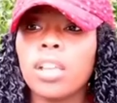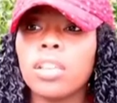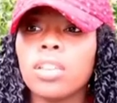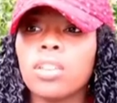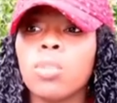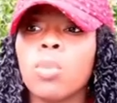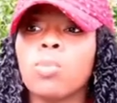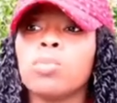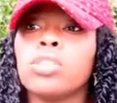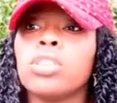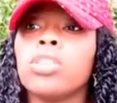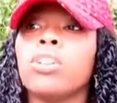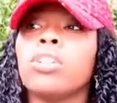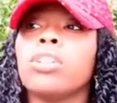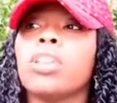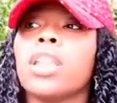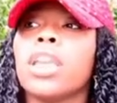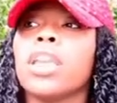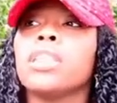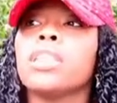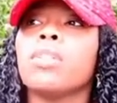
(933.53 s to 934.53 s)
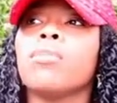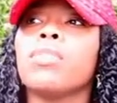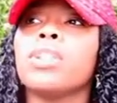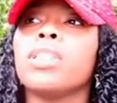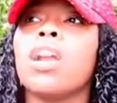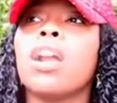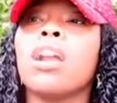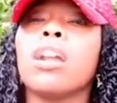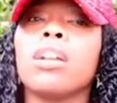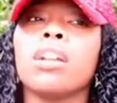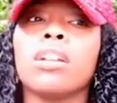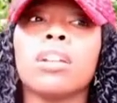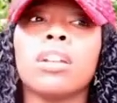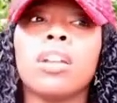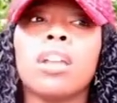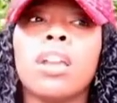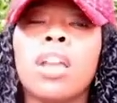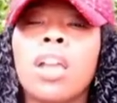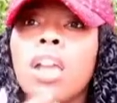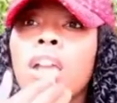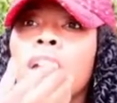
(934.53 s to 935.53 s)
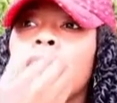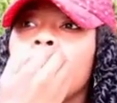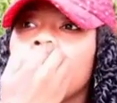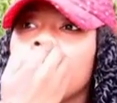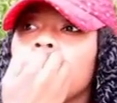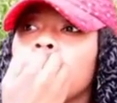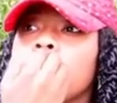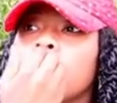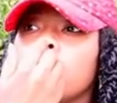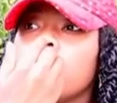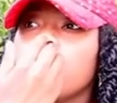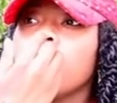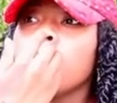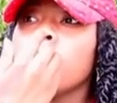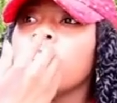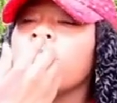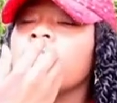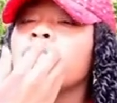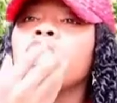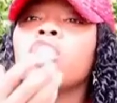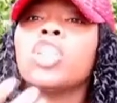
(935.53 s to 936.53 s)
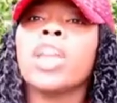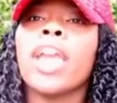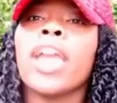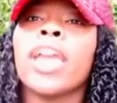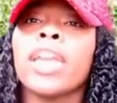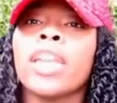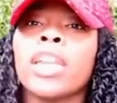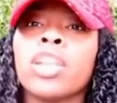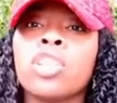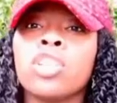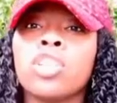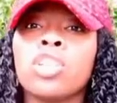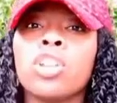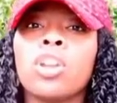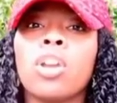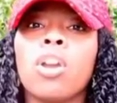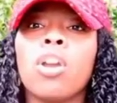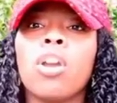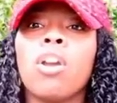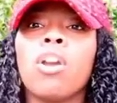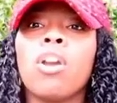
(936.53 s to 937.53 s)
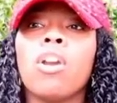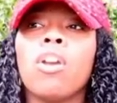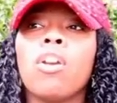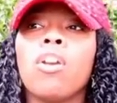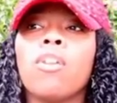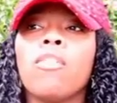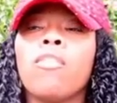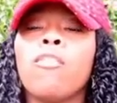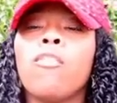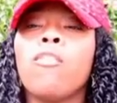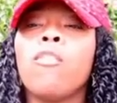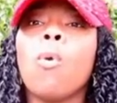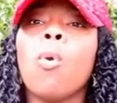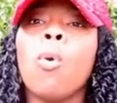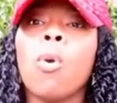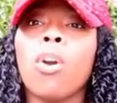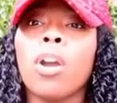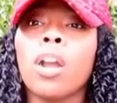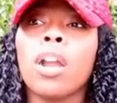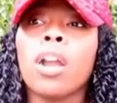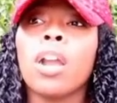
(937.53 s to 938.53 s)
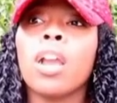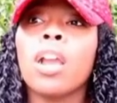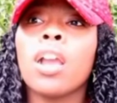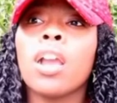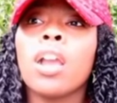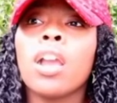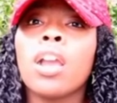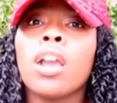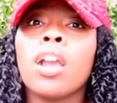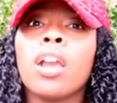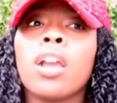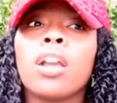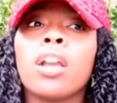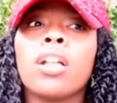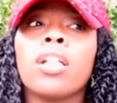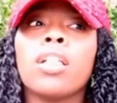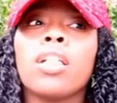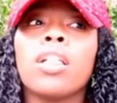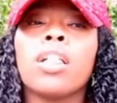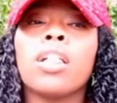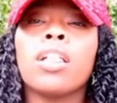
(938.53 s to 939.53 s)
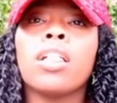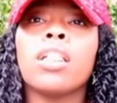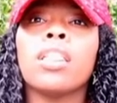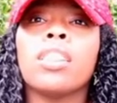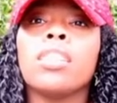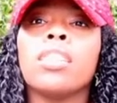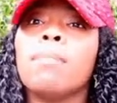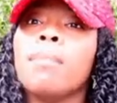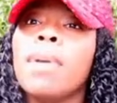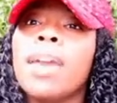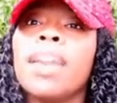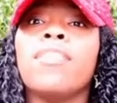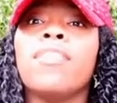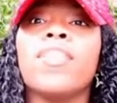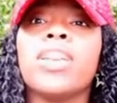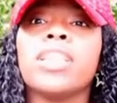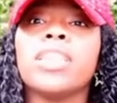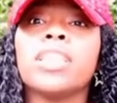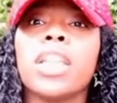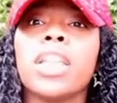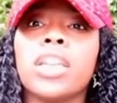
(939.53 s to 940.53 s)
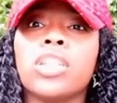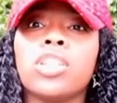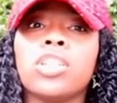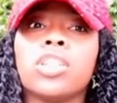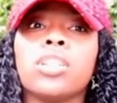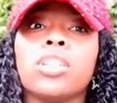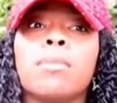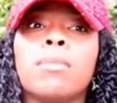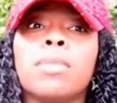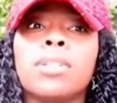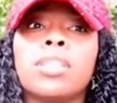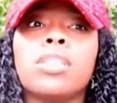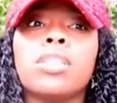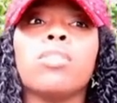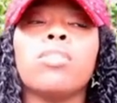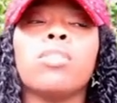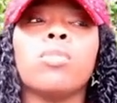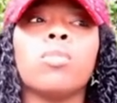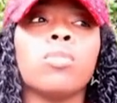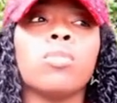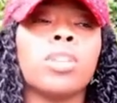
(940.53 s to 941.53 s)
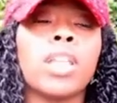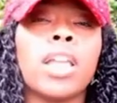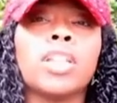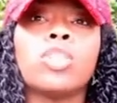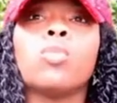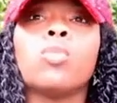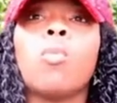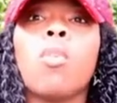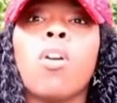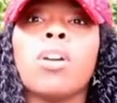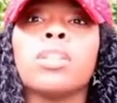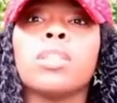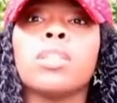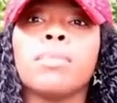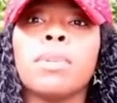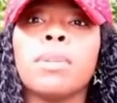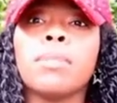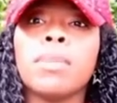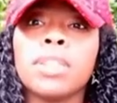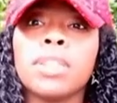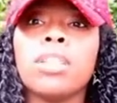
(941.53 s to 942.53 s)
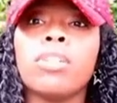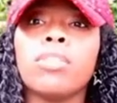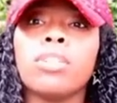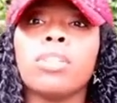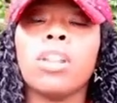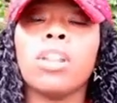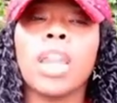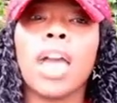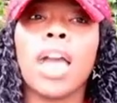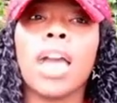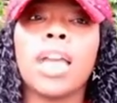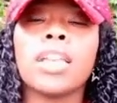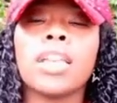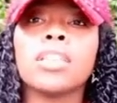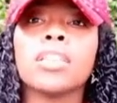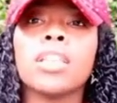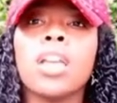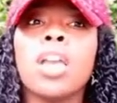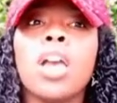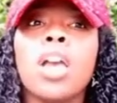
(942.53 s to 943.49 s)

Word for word: you know, certain things in return in exchange for the manifestation, the material that you want to be materialized.